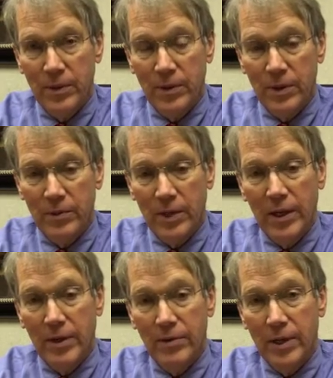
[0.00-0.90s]

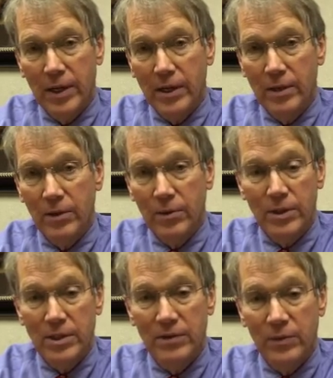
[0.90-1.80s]
liner that no one
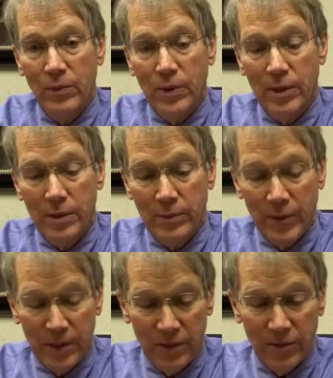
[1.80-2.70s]
is even wearing them
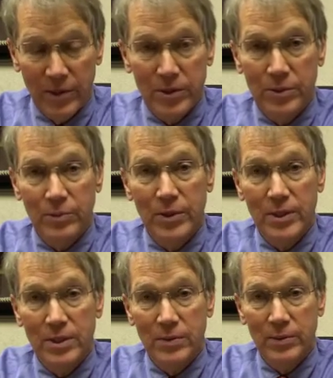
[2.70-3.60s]
than the traditional
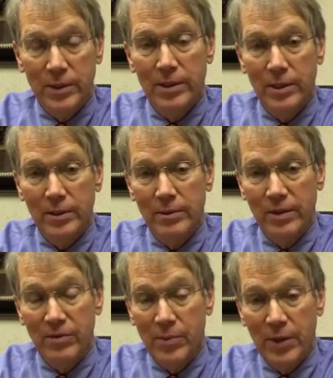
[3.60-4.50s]
braces where
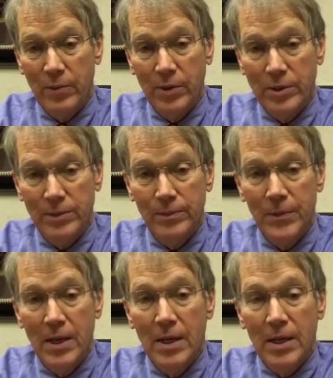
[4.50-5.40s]
everybody wears them.
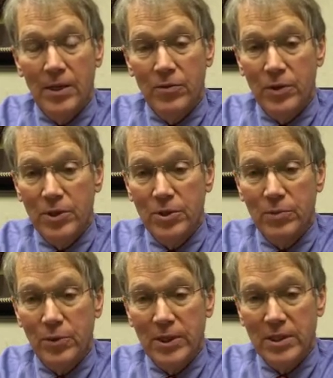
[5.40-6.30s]
Traditional
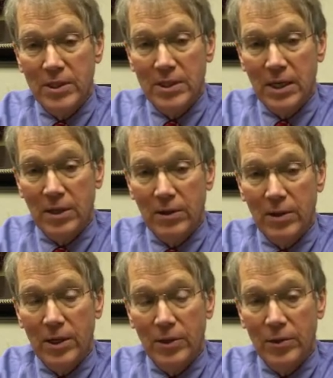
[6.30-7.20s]
braces are
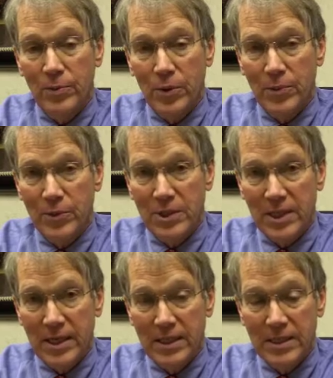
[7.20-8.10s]
a little more
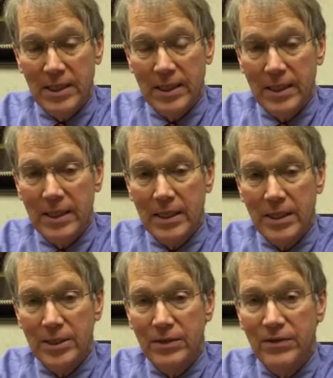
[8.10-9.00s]
precise. They can get a
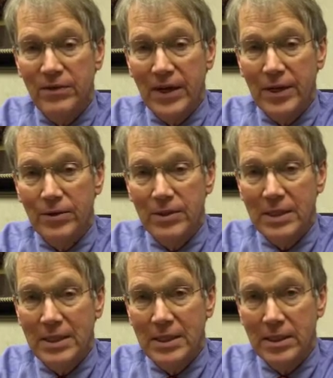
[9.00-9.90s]
little finer
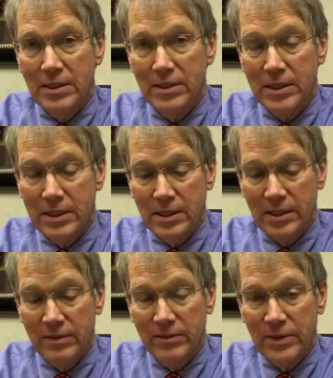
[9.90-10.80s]
detail
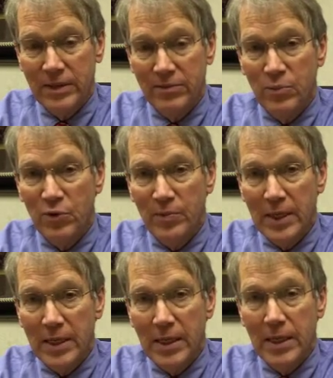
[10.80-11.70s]
of
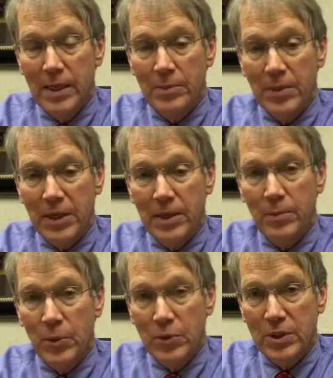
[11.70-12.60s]
movement, but
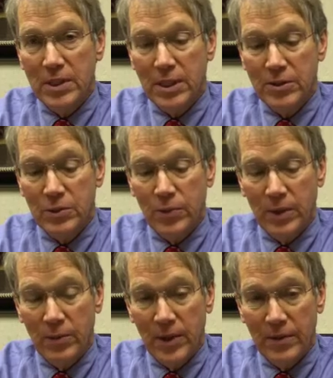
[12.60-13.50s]
most adults, when
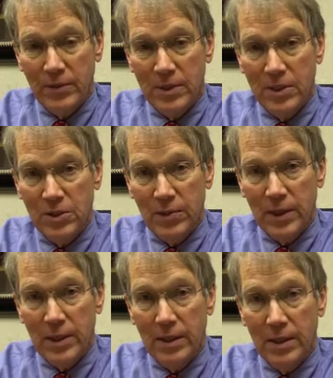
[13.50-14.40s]
they want their teeth
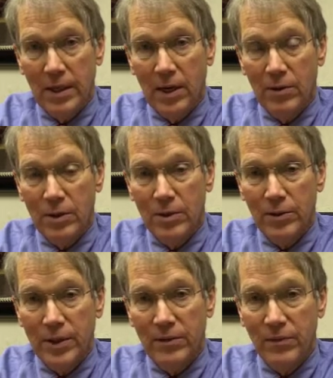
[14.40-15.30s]
straightened, aren't
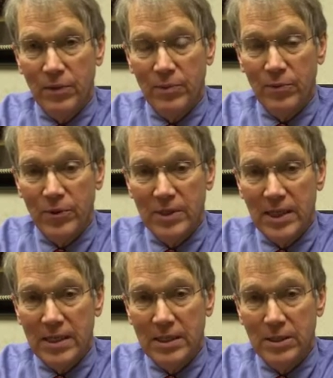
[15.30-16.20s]
looking for
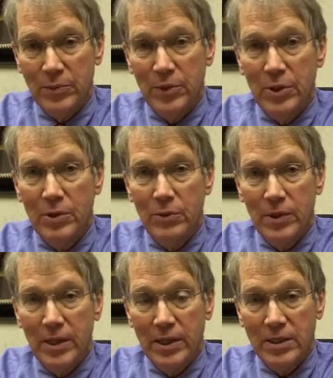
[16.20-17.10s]
precise little
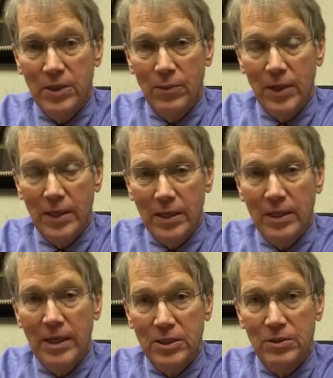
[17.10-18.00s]
minute things. They want a
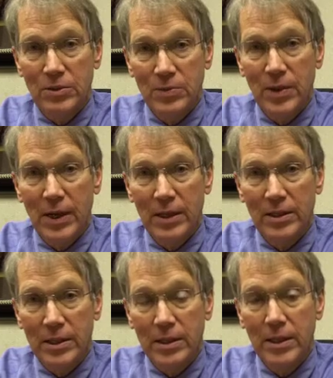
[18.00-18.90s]
nicer
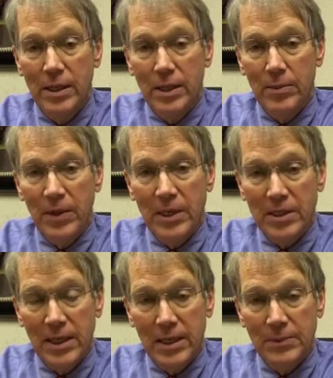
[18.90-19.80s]
smile, and many
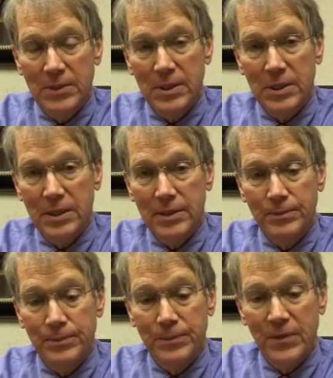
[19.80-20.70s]
times
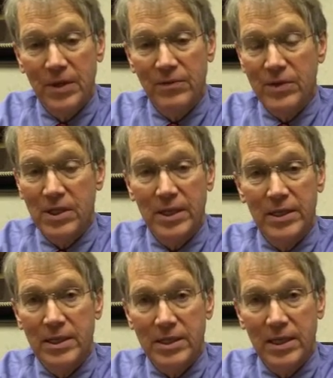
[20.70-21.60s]

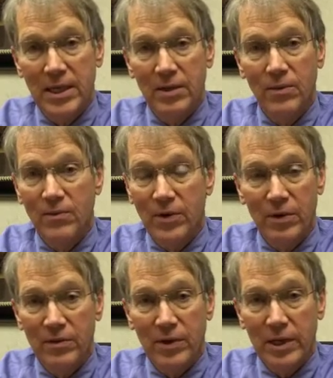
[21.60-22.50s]
Invisalign does that
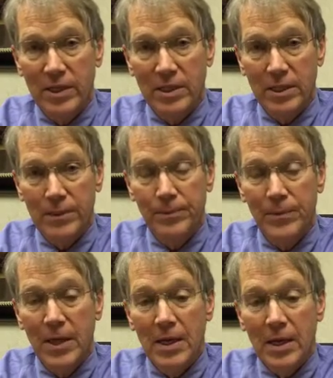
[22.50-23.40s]
very, very nicely.
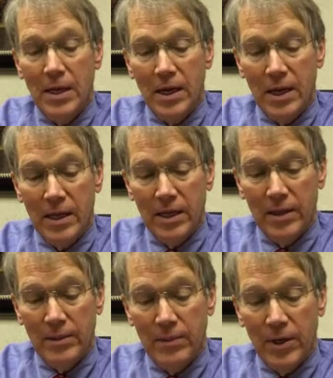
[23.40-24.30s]

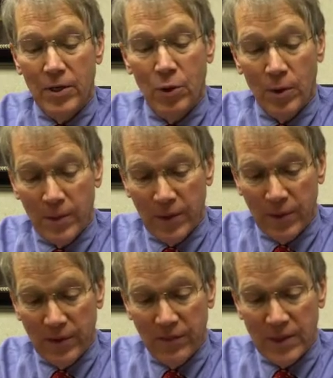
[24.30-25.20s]
Normally
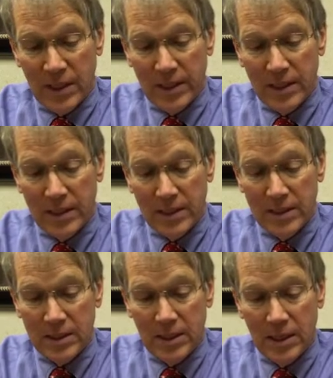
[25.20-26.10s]
what Invisalign
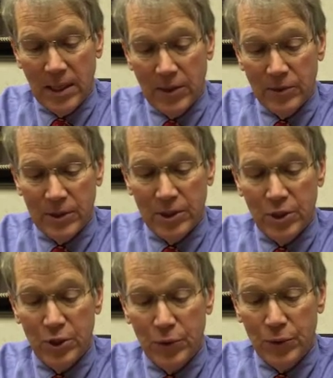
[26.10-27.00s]
does is it allows us
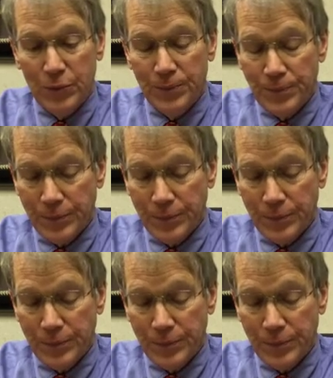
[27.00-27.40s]
to